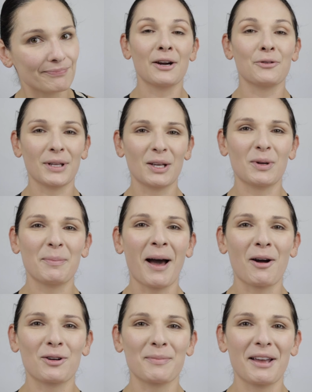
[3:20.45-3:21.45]
I really want to
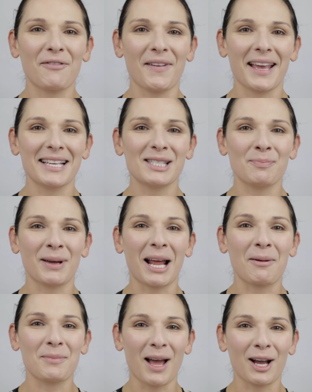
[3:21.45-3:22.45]
powder my face, but
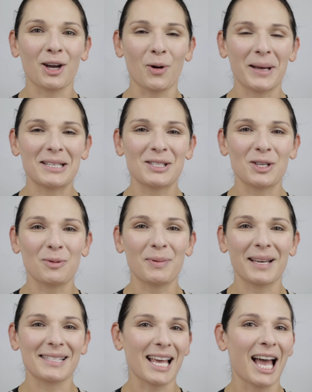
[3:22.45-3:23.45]
I'm not going to
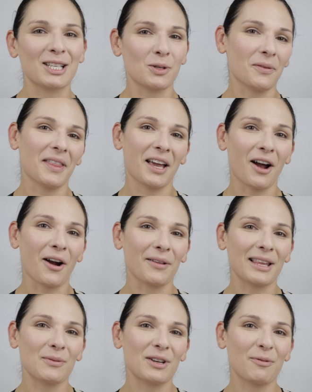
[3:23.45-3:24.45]
because I don't think
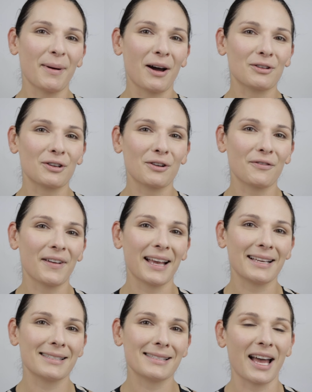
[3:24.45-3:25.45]
Harley would have powdered her face.